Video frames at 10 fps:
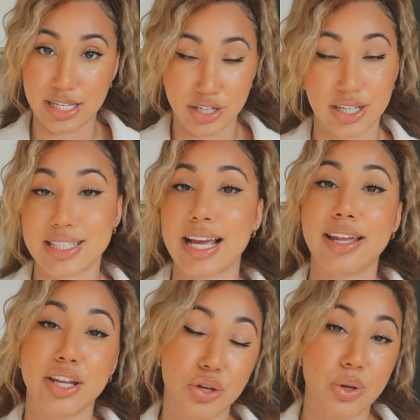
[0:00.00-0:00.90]
an
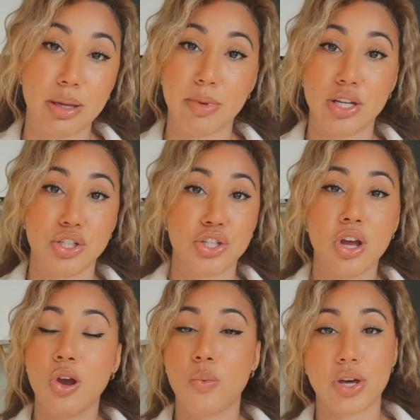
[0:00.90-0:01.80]
exciting new image,
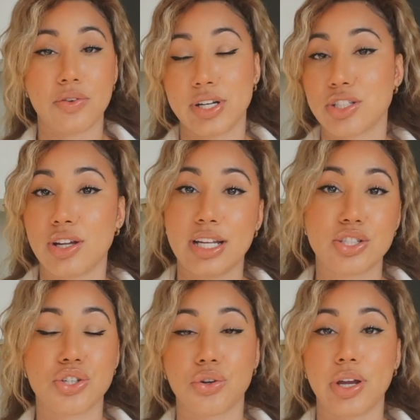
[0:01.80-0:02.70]
whether it's on
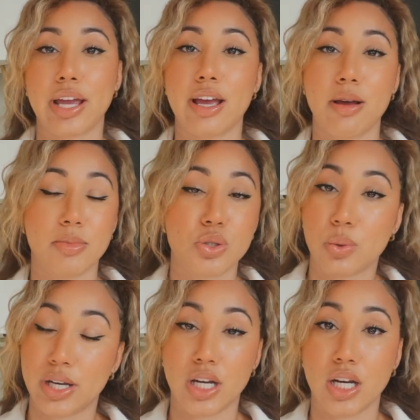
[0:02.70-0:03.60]
Instagram,
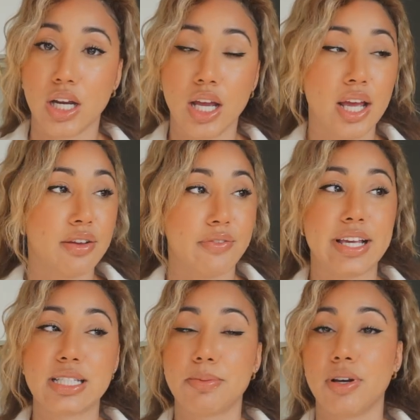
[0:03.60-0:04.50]
Twitter,
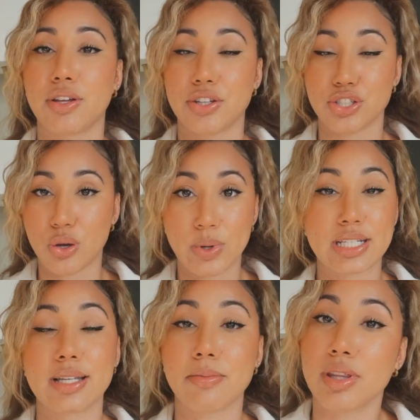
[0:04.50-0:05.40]
Facebook, there's always
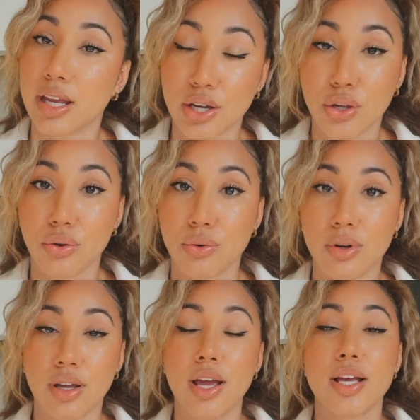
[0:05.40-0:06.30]
something new.
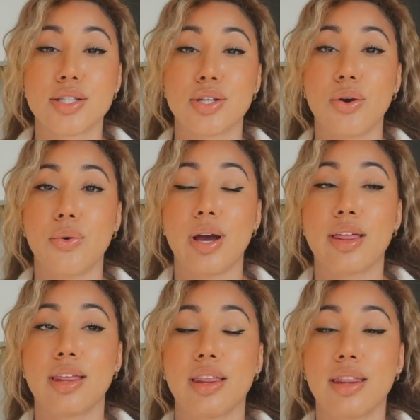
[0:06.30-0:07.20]
So
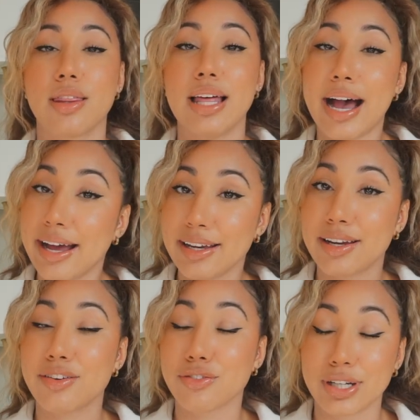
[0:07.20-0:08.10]
that
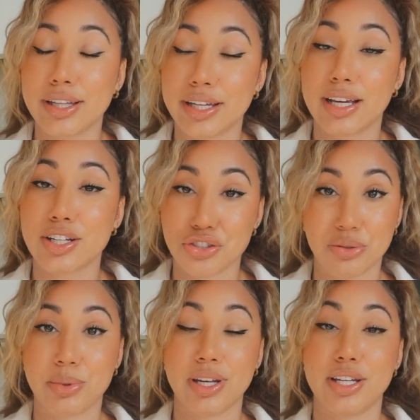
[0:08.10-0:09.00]
really
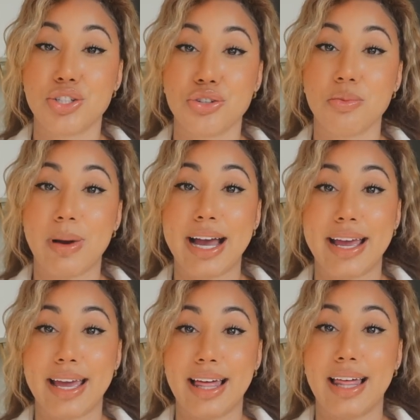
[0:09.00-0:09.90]
contributed to
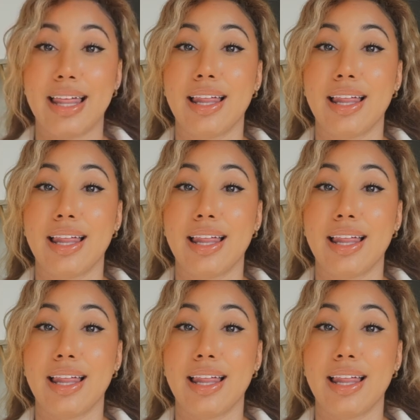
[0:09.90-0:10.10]
my